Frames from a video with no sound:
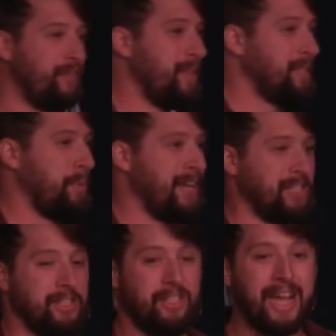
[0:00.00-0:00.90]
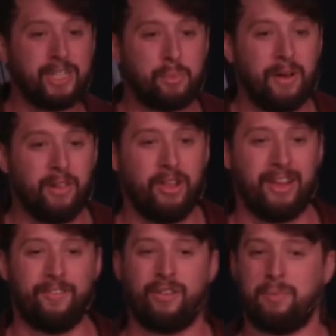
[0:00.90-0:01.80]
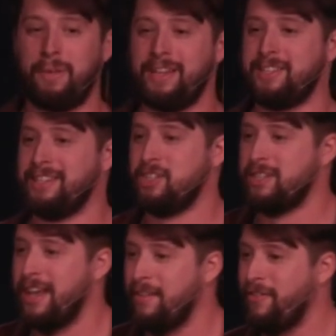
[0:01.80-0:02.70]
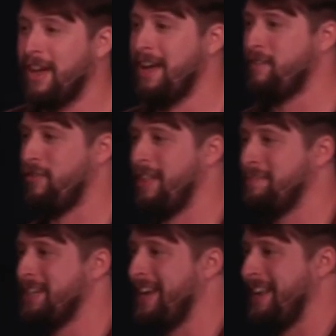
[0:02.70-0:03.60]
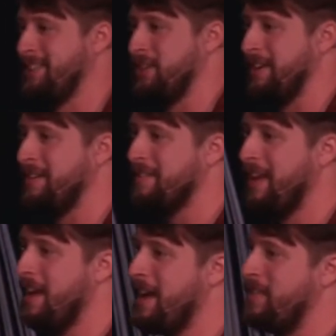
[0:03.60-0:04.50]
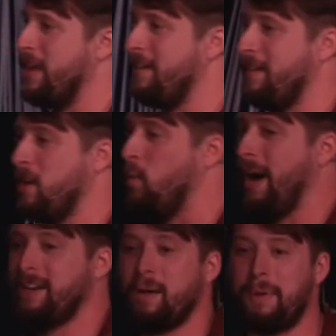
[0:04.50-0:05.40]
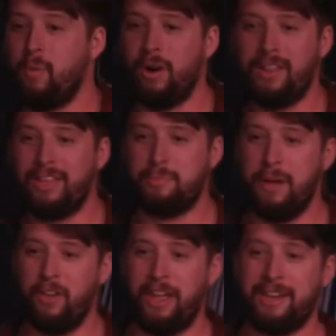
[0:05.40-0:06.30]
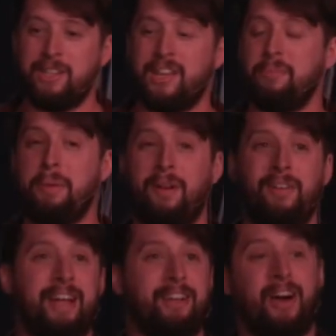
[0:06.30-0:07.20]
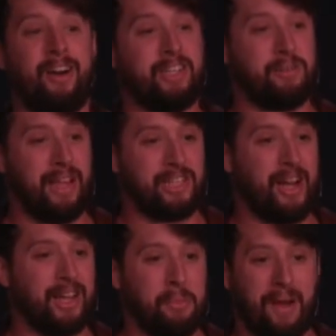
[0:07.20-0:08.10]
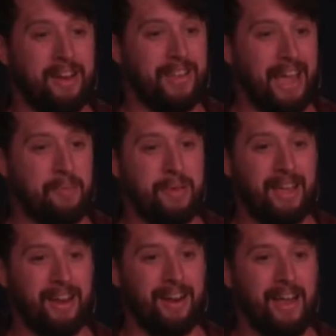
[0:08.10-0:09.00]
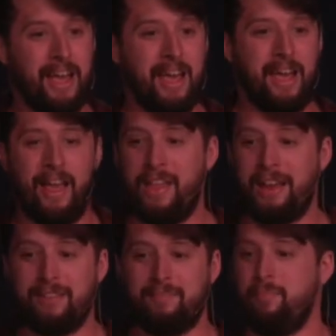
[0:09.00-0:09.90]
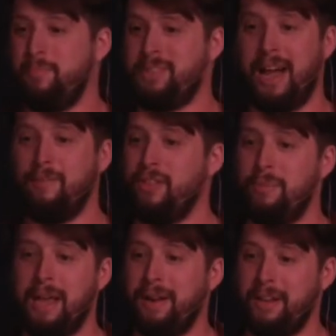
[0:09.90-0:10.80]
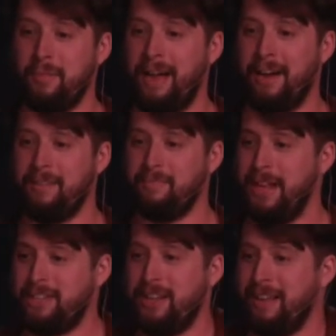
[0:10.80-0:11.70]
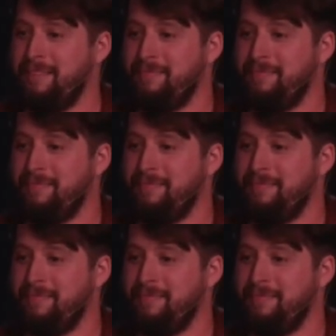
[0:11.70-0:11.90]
these places, desperately looking for a place that's safe for them to get into. They wind up in one of these buildings. People are like, no, it's occupied. You can't be here. And then time for the baby to come out. That's it.